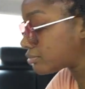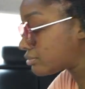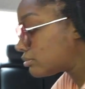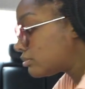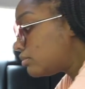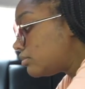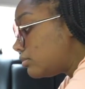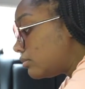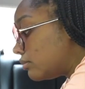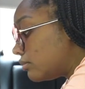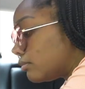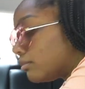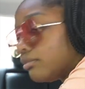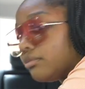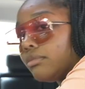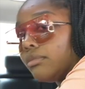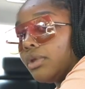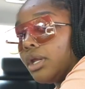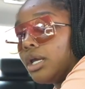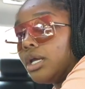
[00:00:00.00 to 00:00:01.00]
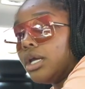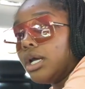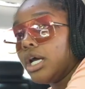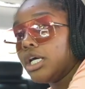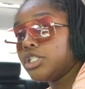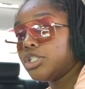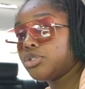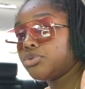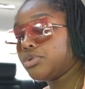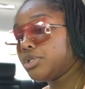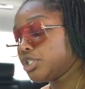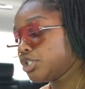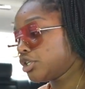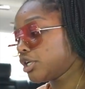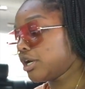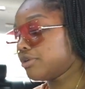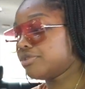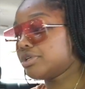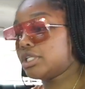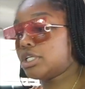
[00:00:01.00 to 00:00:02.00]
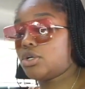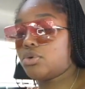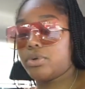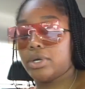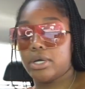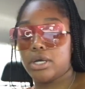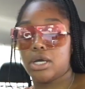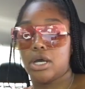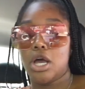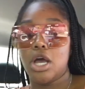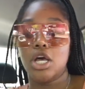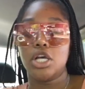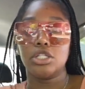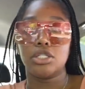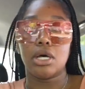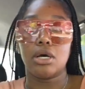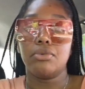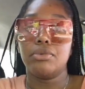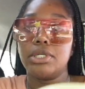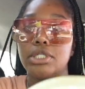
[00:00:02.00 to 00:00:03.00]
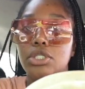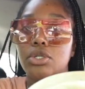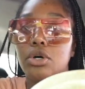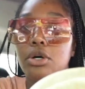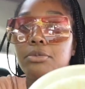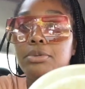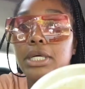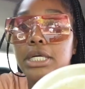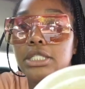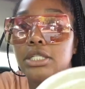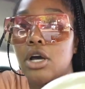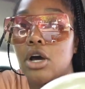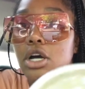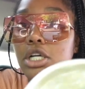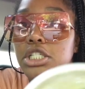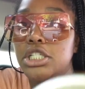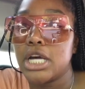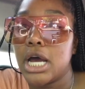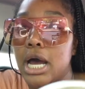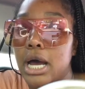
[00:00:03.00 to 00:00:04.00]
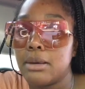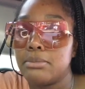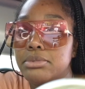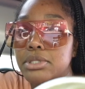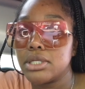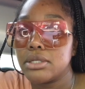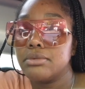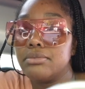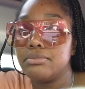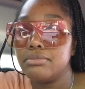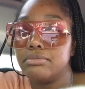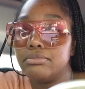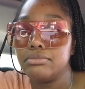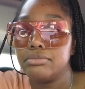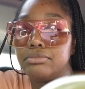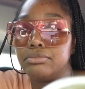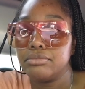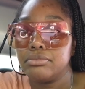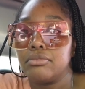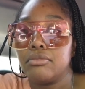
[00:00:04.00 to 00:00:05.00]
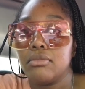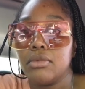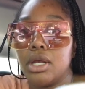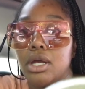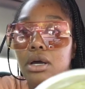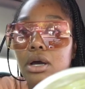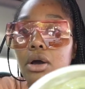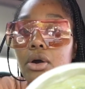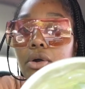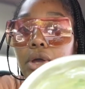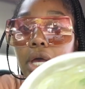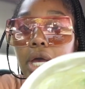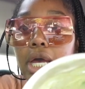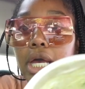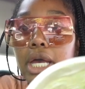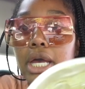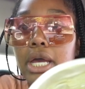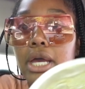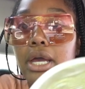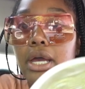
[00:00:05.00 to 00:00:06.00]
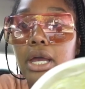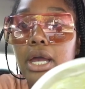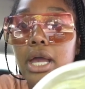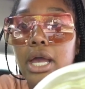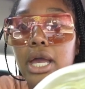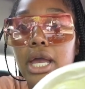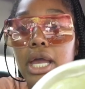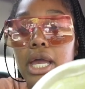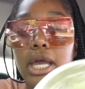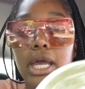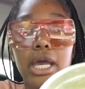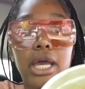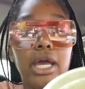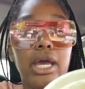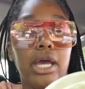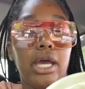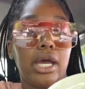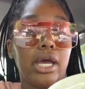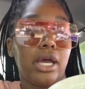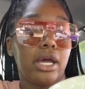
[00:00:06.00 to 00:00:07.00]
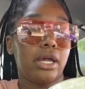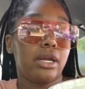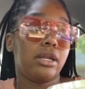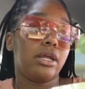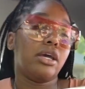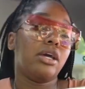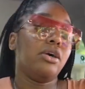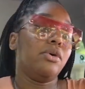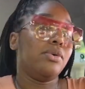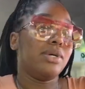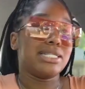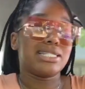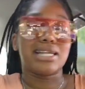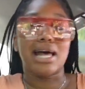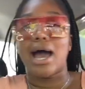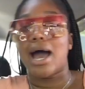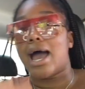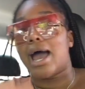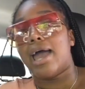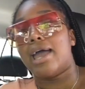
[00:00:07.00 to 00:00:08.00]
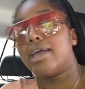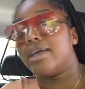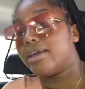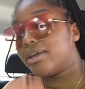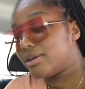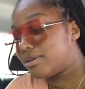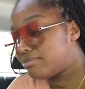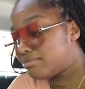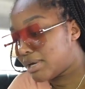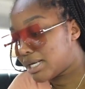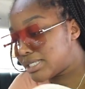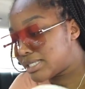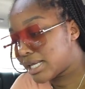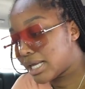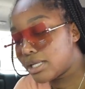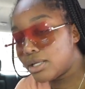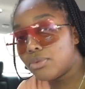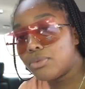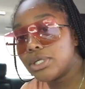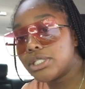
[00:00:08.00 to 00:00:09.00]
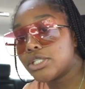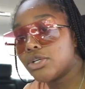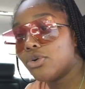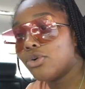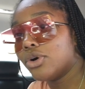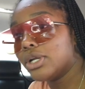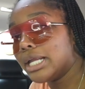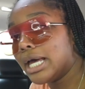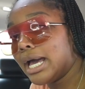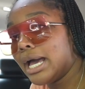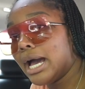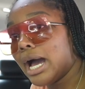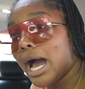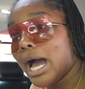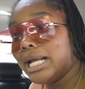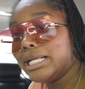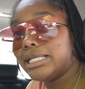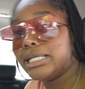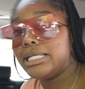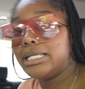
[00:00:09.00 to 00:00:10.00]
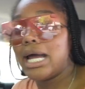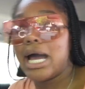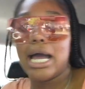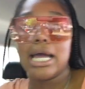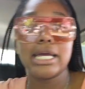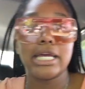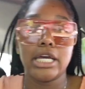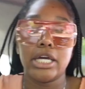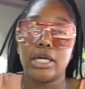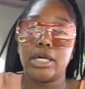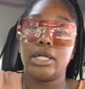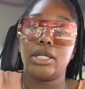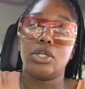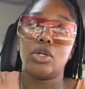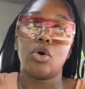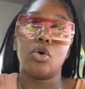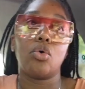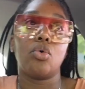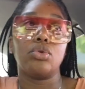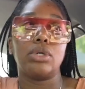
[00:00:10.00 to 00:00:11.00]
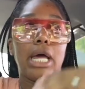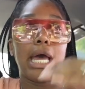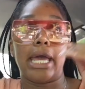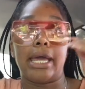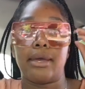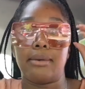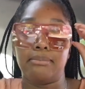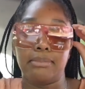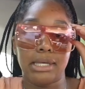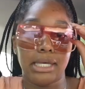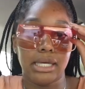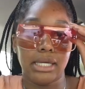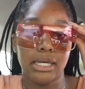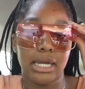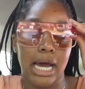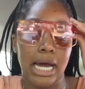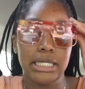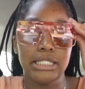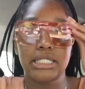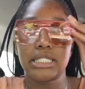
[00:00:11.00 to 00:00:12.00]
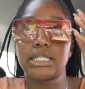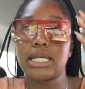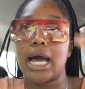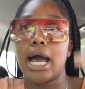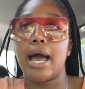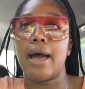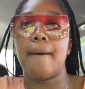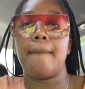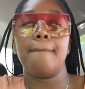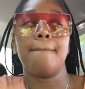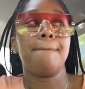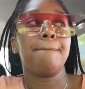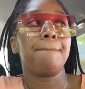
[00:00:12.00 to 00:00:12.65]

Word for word: just want to show y'all really quick so i went to a place called chopped okay and it was I? My salad wasn't all that. I did not get no like meat. I just got